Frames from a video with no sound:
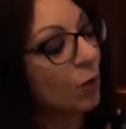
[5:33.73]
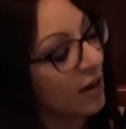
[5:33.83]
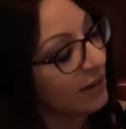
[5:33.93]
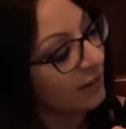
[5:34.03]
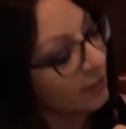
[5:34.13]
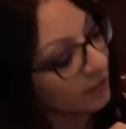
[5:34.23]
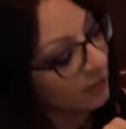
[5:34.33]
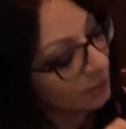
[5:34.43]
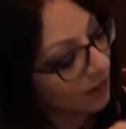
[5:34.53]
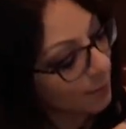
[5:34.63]
one I did
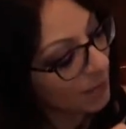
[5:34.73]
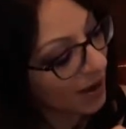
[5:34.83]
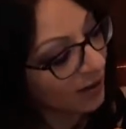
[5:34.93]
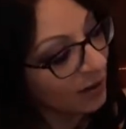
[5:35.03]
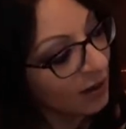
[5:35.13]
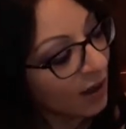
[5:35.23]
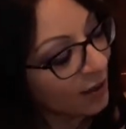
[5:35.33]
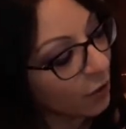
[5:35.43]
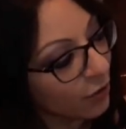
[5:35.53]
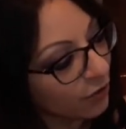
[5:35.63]
some time back. I
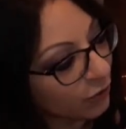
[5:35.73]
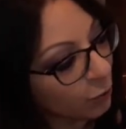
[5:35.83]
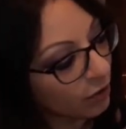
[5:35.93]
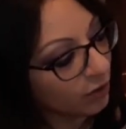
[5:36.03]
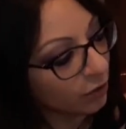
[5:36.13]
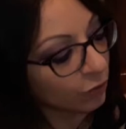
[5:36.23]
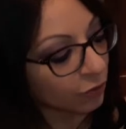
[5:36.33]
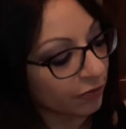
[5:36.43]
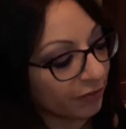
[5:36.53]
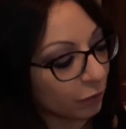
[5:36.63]
call this one
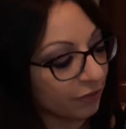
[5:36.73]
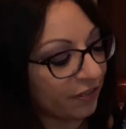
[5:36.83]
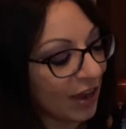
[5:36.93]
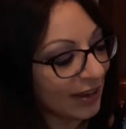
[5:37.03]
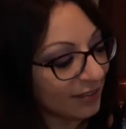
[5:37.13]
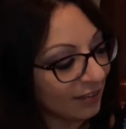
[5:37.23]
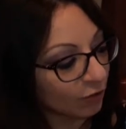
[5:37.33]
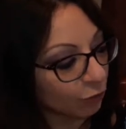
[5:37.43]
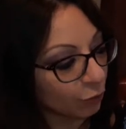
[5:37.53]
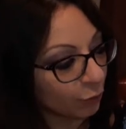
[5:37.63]
Vines
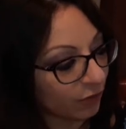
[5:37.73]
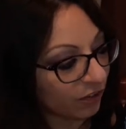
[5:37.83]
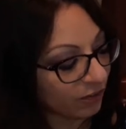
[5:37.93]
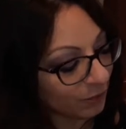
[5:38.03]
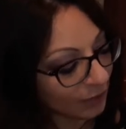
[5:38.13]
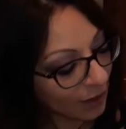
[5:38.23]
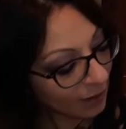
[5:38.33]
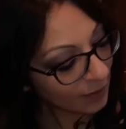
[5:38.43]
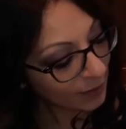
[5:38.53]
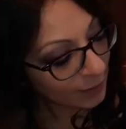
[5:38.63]
and Roots
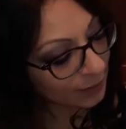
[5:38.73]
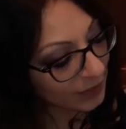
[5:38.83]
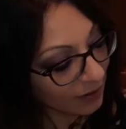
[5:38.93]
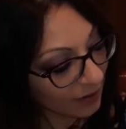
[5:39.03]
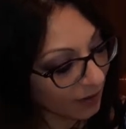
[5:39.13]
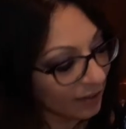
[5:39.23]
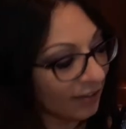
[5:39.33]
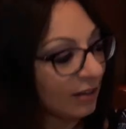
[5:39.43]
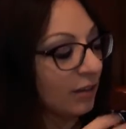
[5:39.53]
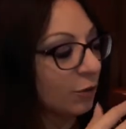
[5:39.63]

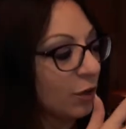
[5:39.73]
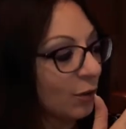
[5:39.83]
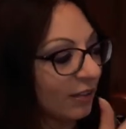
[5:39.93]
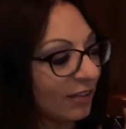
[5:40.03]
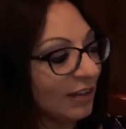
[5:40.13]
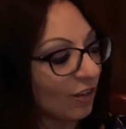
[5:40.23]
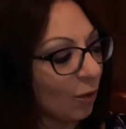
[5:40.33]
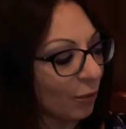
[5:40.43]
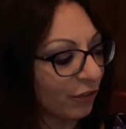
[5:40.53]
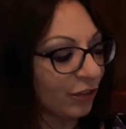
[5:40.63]
because you'll notice these
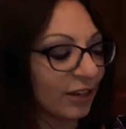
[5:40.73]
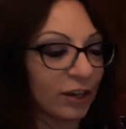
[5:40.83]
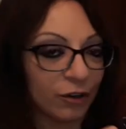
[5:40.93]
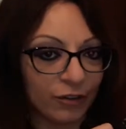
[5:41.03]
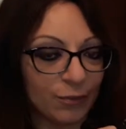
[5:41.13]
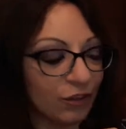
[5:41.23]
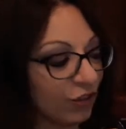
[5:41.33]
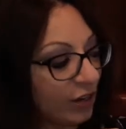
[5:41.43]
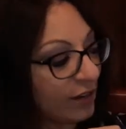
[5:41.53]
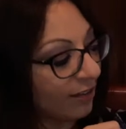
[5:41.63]
almost look like Christmas
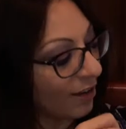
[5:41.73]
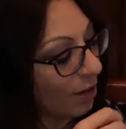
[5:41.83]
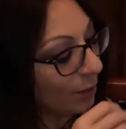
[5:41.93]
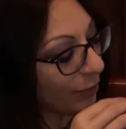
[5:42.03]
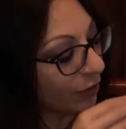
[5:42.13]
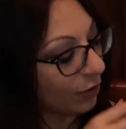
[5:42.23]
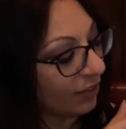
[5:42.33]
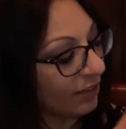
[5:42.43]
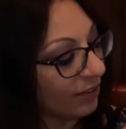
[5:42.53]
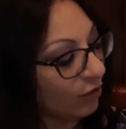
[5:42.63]
trees, but there's
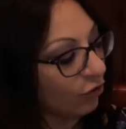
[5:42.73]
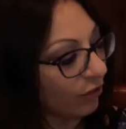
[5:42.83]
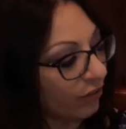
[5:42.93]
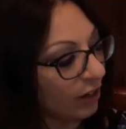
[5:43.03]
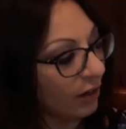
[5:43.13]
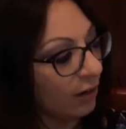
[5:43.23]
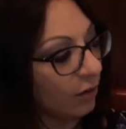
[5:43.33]
these interesting